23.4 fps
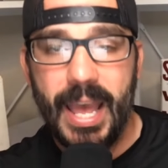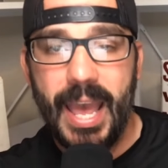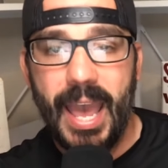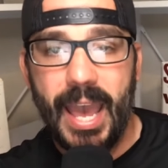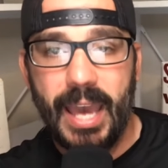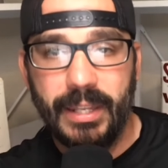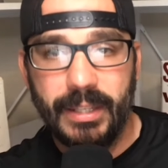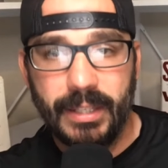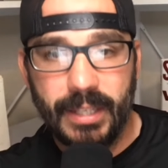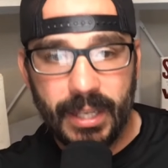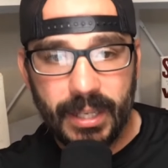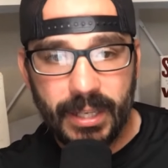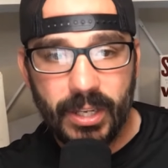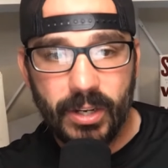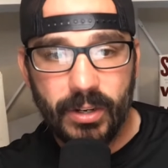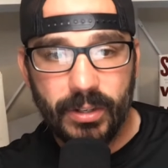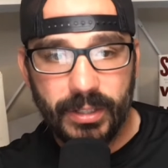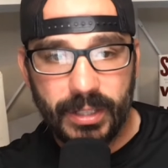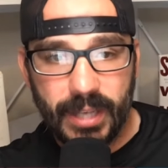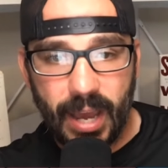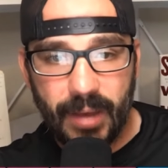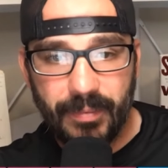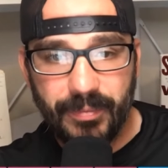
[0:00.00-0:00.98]
And then there
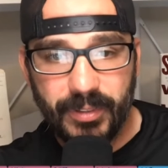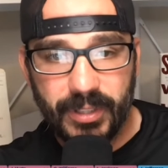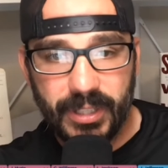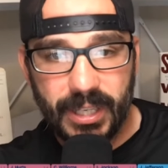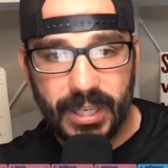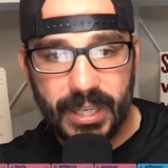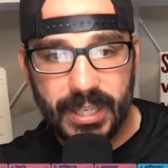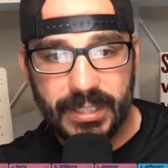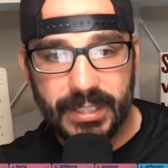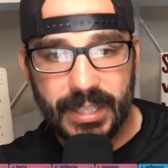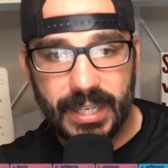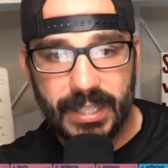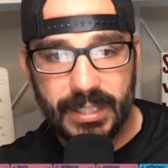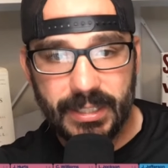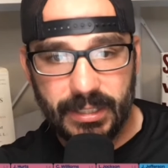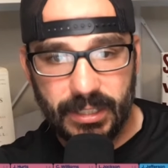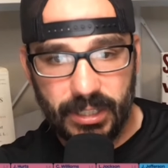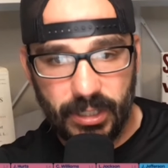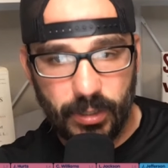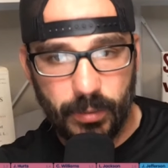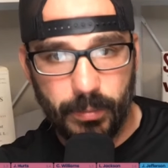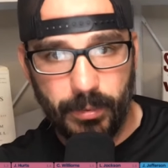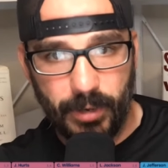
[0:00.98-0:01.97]
definitely is a
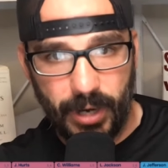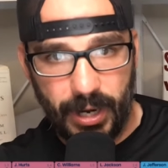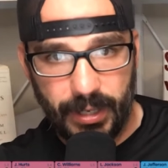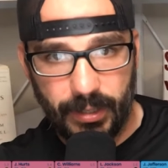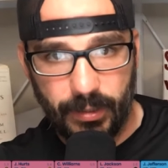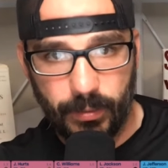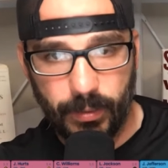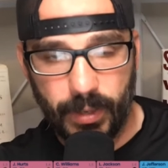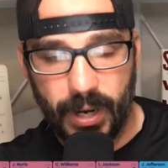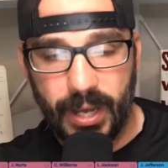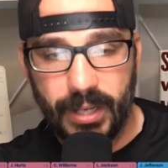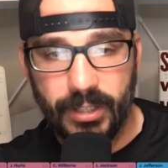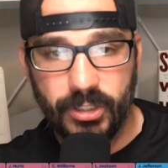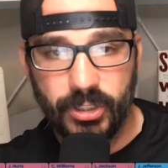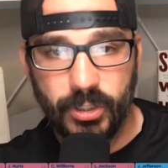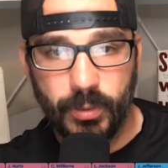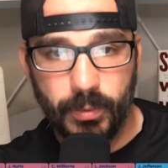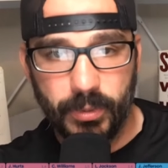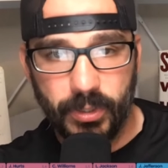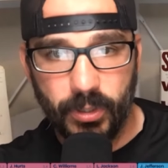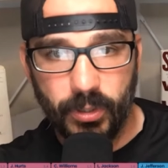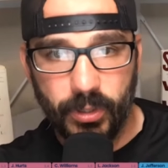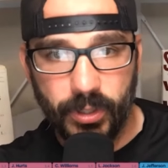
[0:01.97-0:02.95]
tier break, right? So
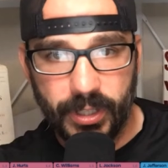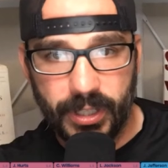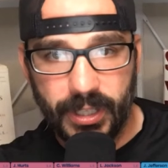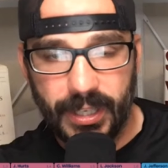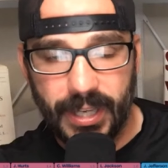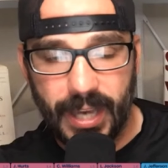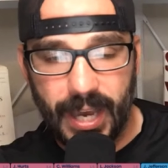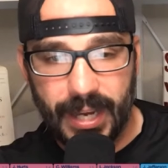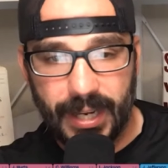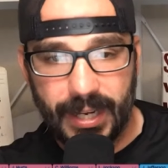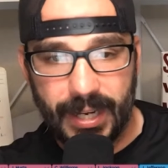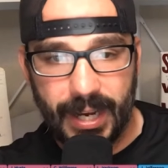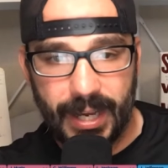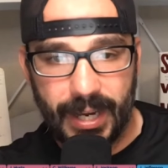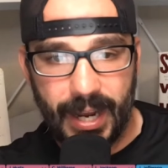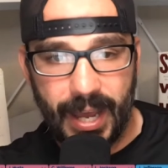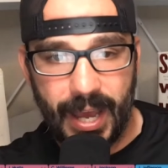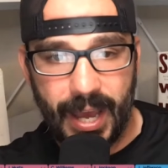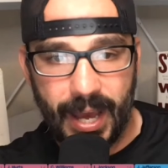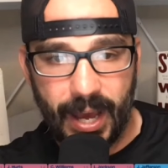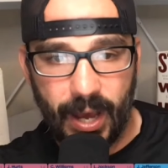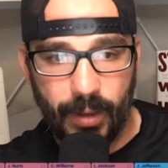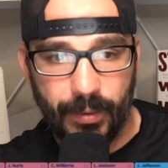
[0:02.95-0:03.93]
when you're looking at kind
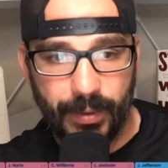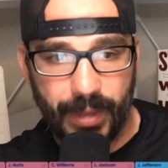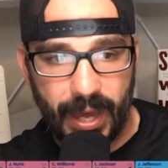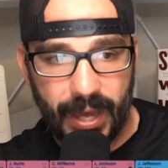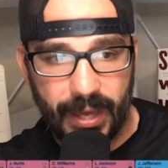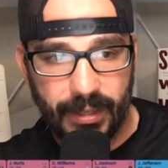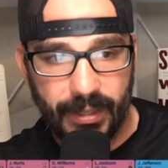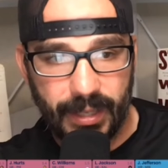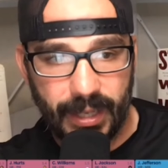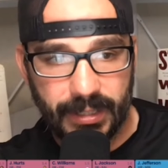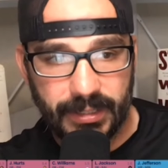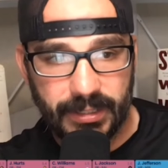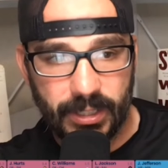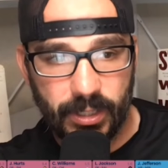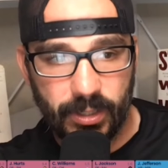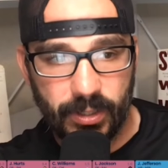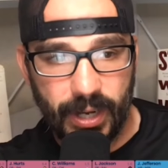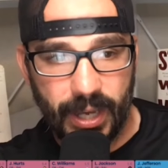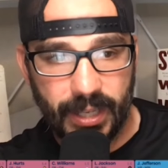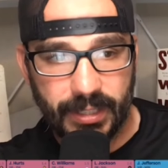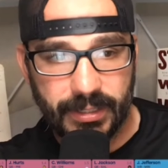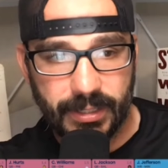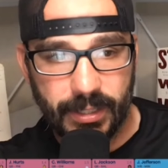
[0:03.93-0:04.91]
of how that tier
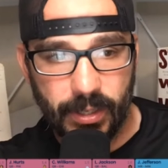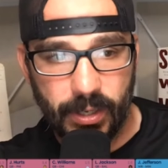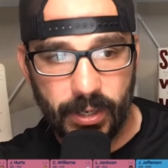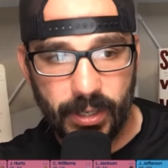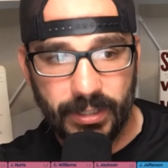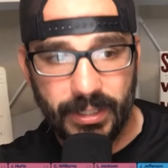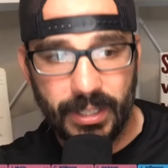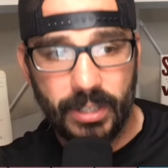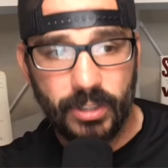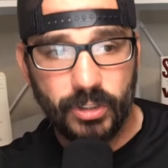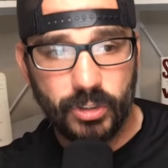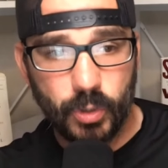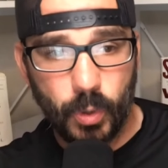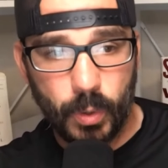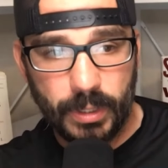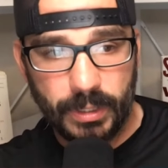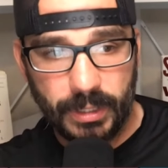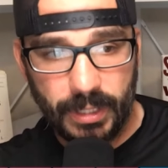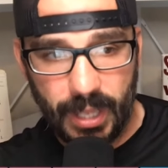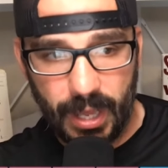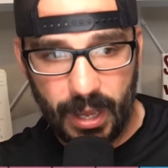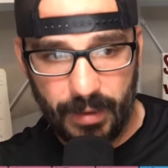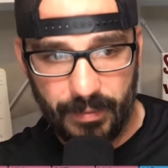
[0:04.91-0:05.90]
next tier, then
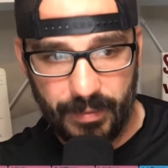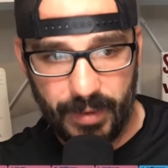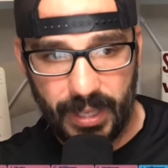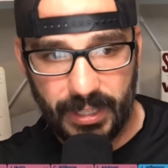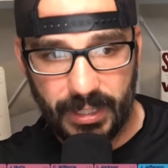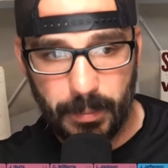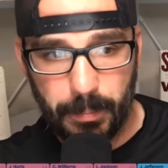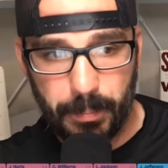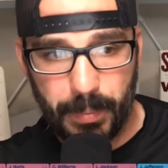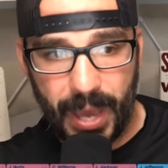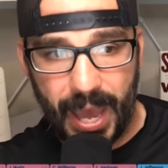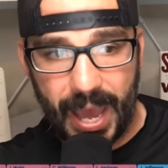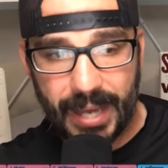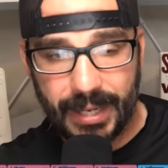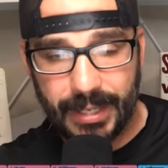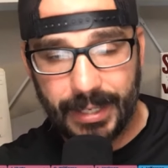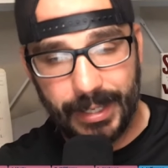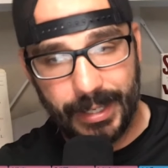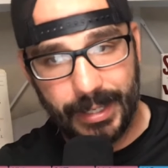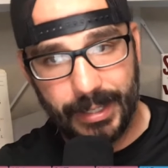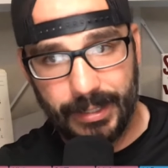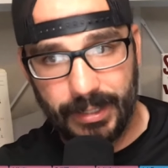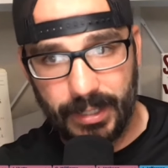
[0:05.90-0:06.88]
Jordan Love at the back
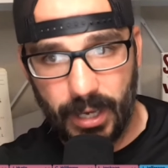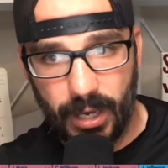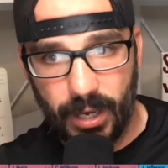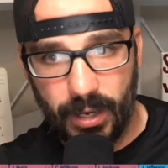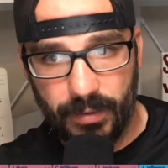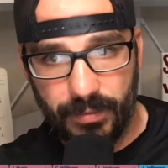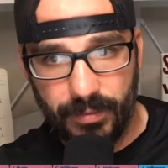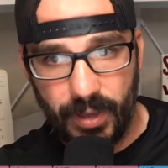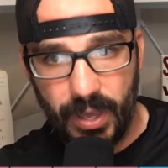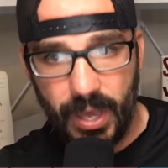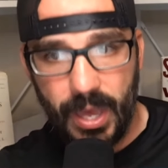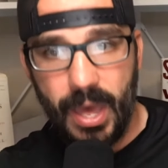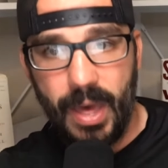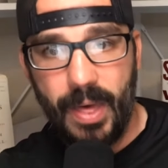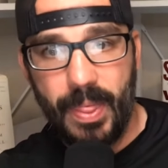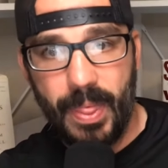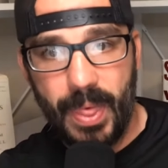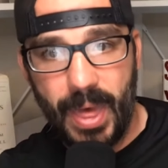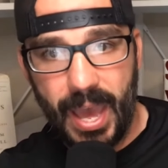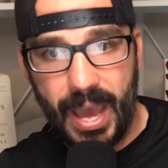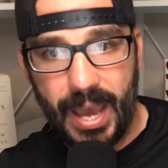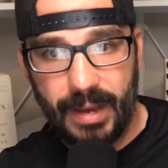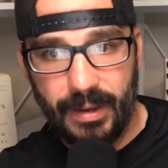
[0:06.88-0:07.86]
end of
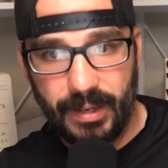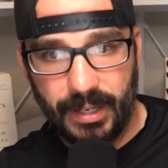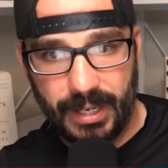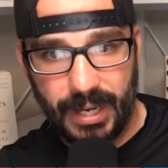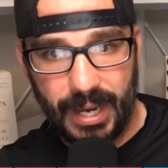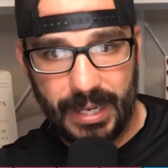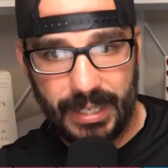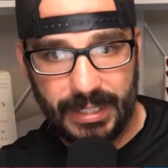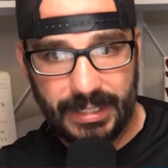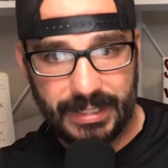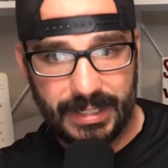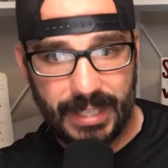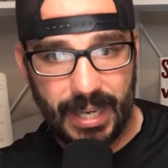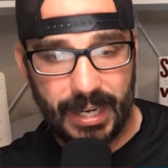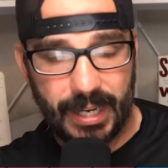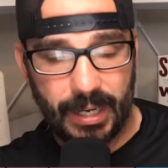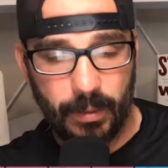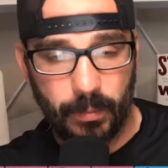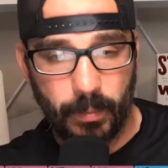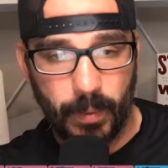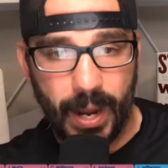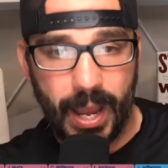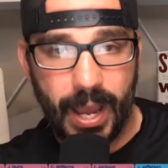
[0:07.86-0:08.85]
that kind of
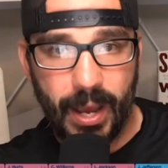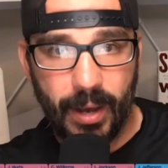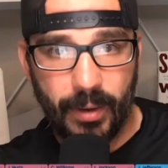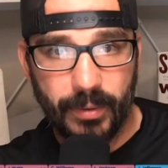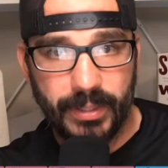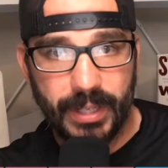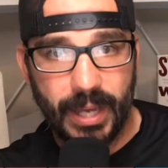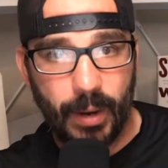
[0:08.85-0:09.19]
second round.